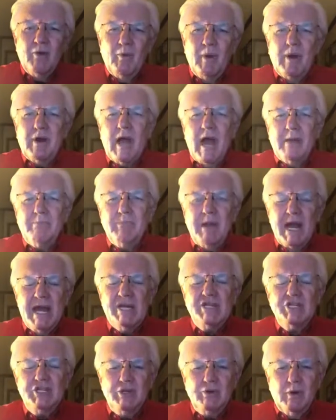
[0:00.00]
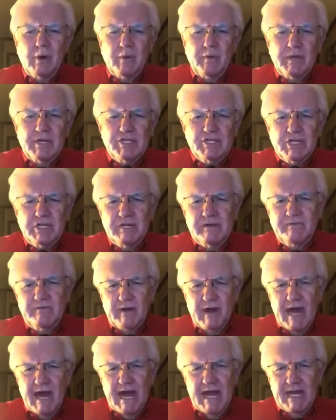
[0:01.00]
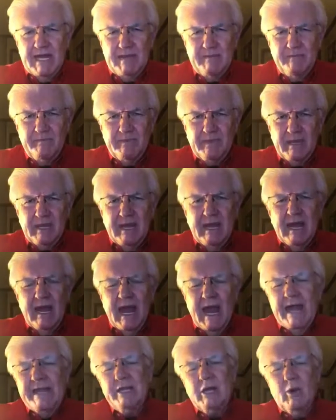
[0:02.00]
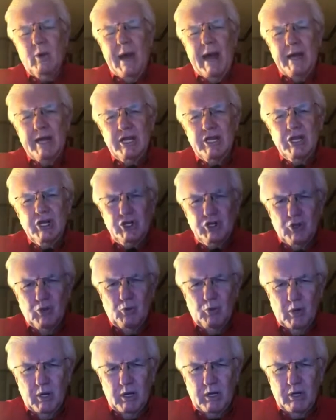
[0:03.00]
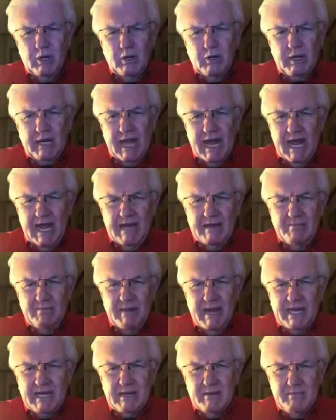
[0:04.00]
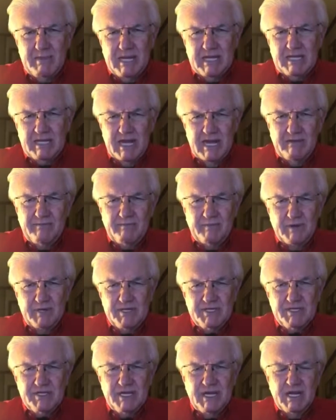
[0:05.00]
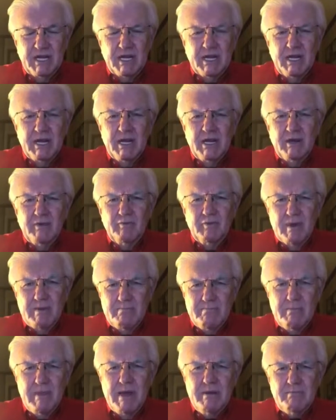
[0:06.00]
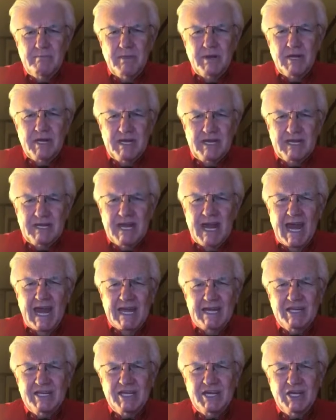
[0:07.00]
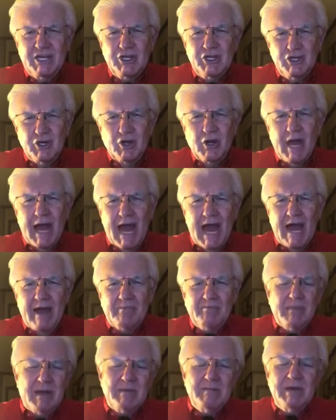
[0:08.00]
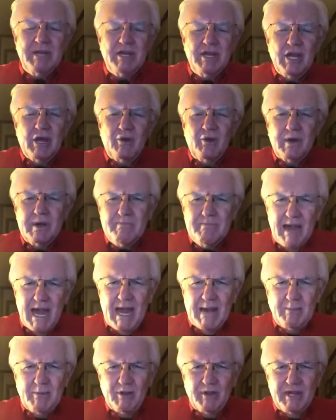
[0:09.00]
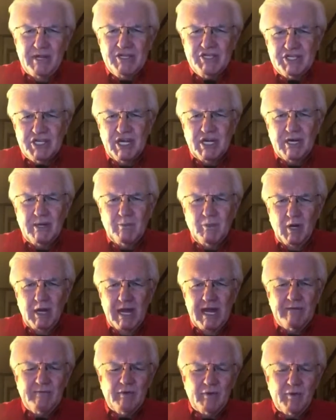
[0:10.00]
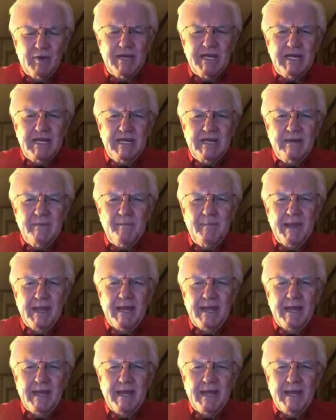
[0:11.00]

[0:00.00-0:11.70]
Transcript: Well, God bless you on this Good Friday. Hey, go out into your world and make a big difference, remembering that your life may be the only Bible that some will ever read.